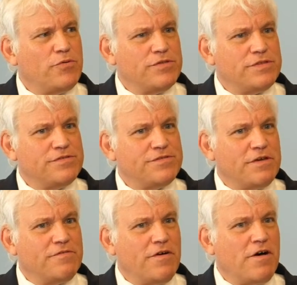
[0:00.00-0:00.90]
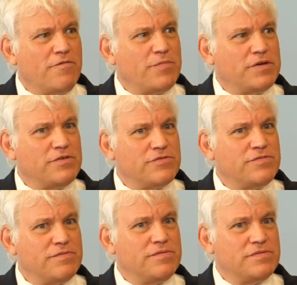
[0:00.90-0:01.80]
put this stuff off
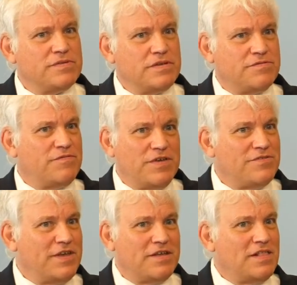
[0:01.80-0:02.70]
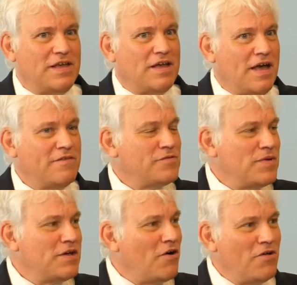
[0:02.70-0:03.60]
because it feels like like I have to
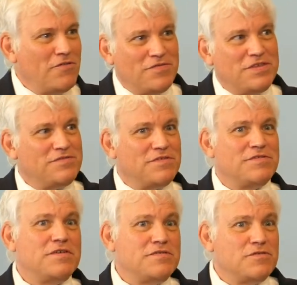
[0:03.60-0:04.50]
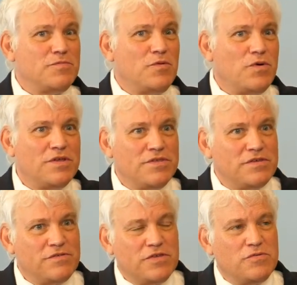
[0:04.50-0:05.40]
make all of these decisions. But one of the
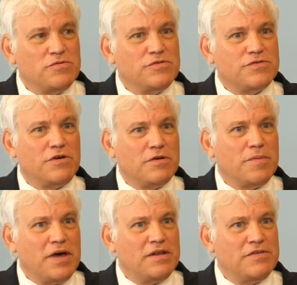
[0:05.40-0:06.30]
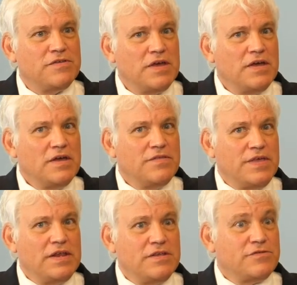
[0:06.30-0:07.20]
things that you were just talking about is
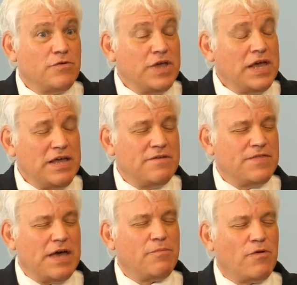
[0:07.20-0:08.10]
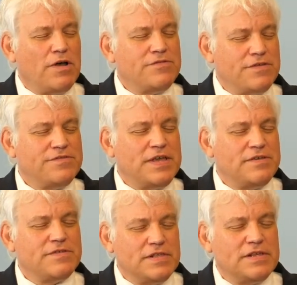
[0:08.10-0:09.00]
that it's okay if that process
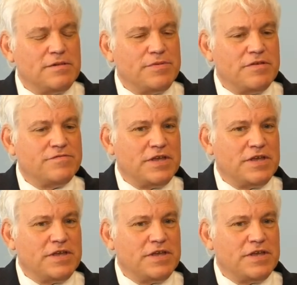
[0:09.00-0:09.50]
takes a little bit of